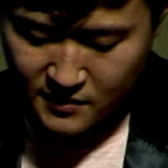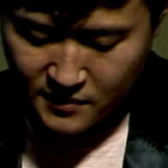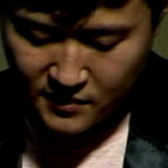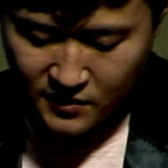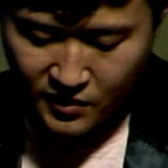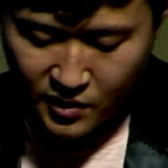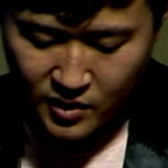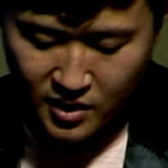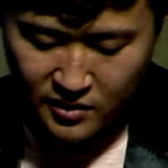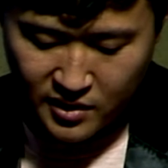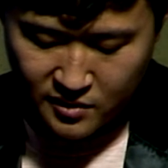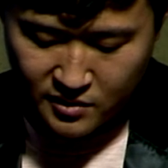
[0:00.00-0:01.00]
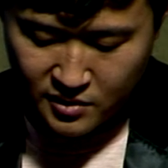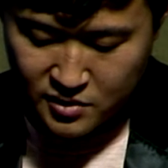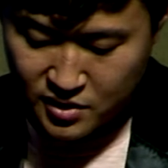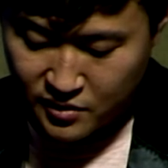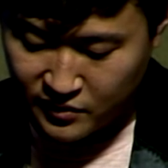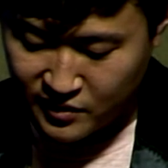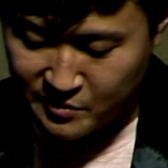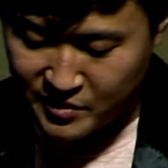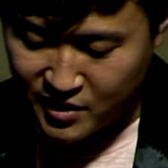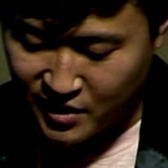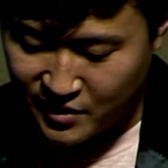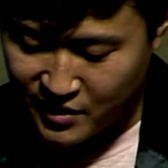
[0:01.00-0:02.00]
So, there are jokes in the
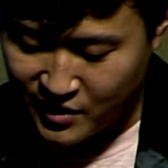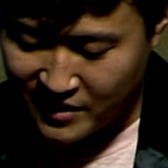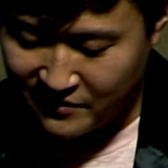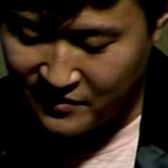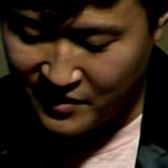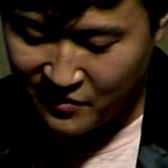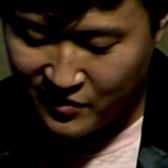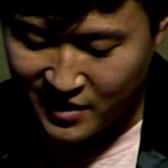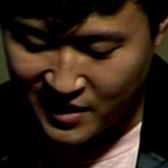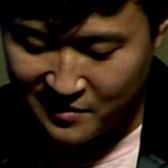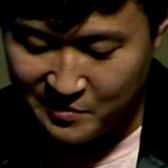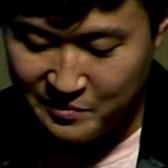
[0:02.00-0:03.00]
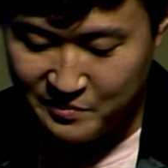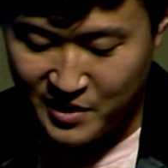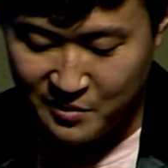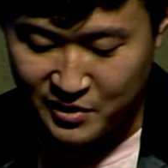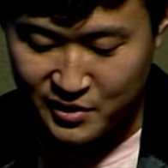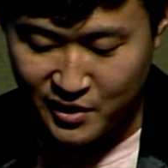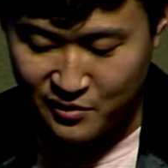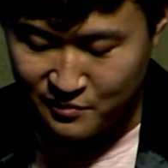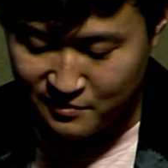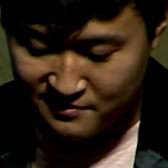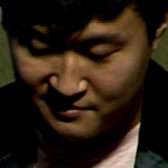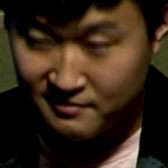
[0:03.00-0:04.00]
book, although I feel like people don't
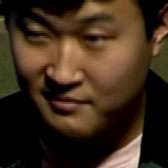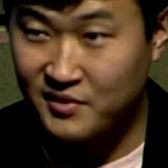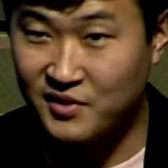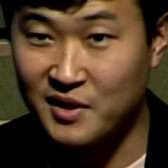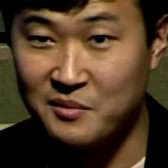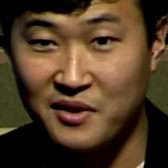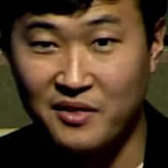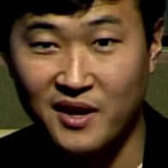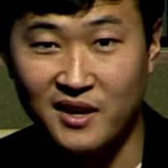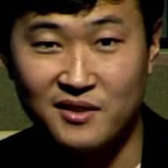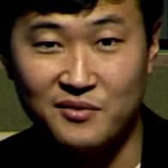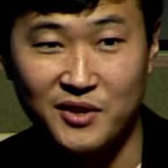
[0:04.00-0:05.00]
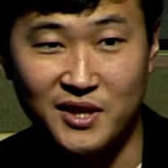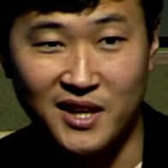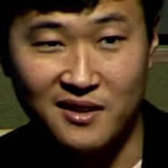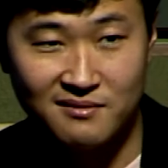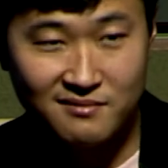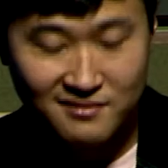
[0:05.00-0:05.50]
seem to think it's funny.